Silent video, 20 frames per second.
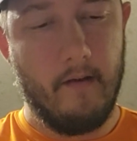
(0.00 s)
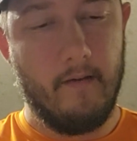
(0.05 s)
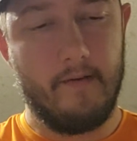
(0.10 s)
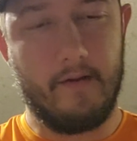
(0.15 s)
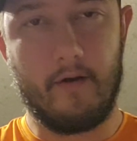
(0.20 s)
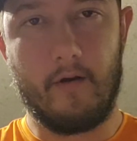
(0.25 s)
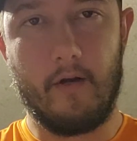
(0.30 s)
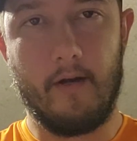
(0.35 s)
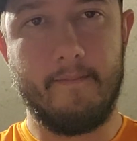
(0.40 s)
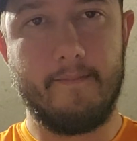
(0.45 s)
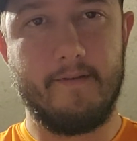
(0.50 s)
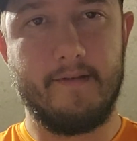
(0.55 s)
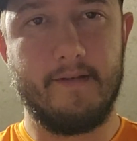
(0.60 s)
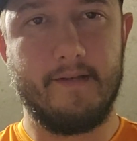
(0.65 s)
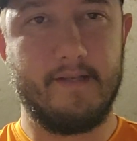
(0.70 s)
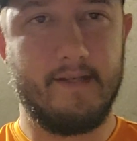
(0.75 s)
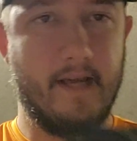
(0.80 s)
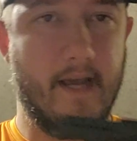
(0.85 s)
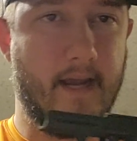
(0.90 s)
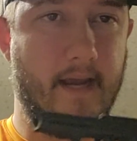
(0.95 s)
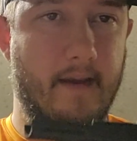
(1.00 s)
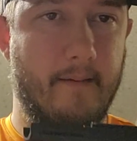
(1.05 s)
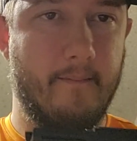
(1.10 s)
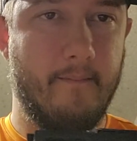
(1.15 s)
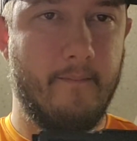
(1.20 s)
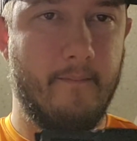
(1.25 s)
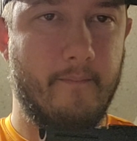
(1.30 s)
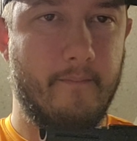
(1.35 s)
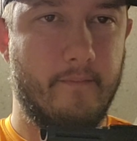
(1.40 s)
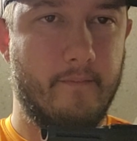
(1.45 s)
The grip's the
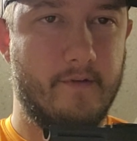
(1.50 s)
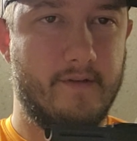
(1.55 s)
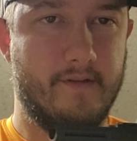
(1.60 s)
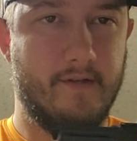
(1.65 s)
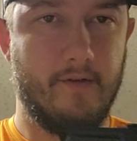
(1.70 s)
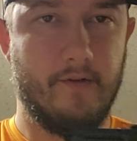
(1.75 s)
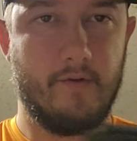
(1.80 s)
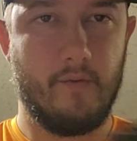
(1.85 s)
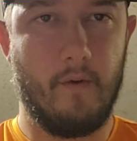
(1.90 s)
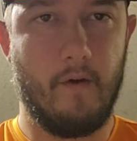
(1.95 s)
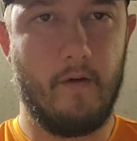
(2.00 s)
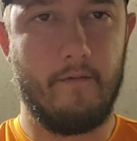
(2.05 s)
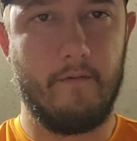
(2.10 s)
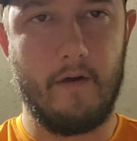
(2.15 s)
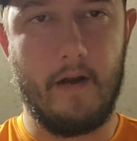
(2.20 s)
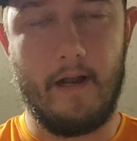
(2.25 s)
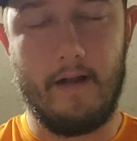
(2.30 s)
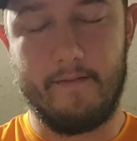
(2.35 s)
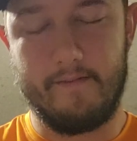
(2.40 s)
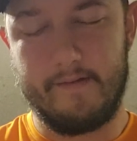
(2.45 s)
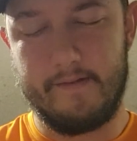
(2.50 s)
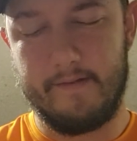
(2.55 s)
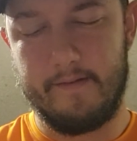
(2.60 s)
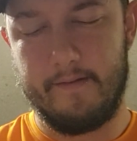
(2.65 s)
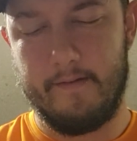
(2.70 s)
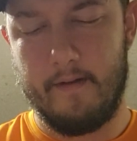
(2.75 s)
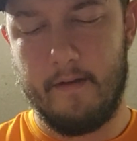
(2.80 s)
same, still 12 rounds.